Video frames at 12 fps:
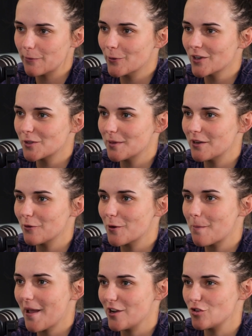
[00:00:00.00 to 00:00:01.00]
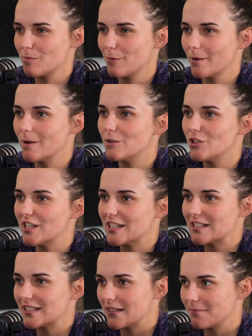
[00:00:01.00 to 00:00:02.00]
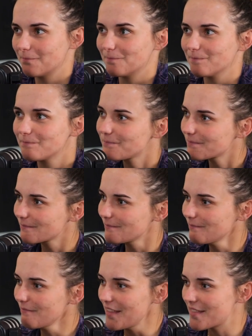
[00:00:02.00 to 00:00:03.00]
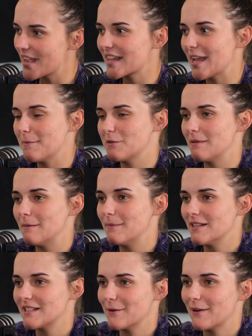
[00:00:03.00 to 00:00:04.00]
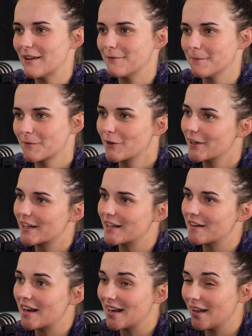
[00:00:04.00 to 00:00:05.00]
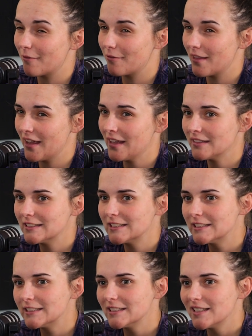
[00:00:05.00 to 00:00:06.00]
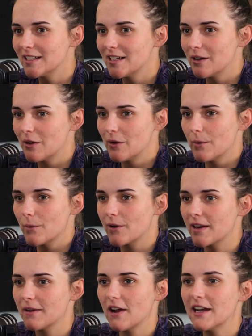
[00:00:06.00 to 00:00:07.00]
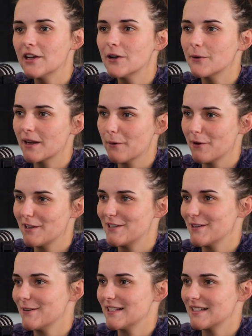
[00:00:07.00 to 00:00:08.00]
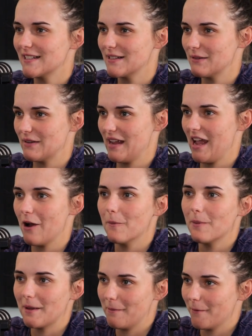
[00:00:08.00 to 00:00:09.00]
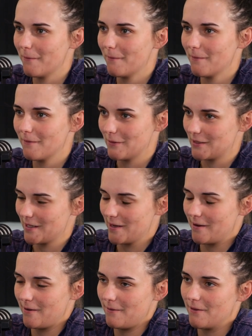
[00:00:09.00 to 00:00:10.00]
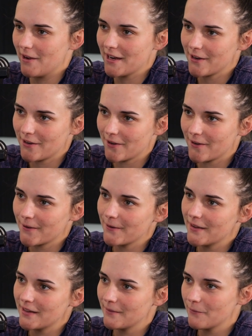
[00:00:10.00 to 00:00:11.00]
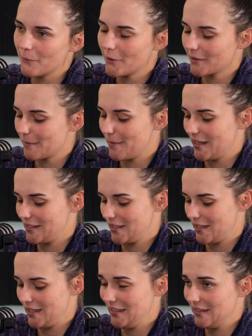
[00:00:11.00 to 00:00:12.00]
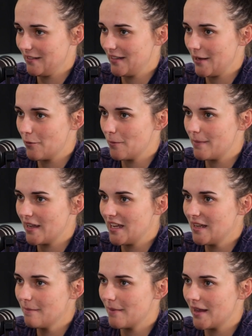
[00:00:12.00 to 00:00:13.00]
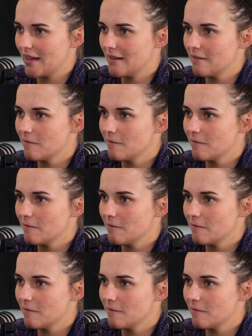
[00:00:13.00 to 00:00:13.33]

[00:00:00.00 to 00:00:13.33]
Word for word: Water has been a real passion project, and that keeps me busy away from cricket, and I love that. I know what I want to do is help people. So I don't know in what capacity that will be, but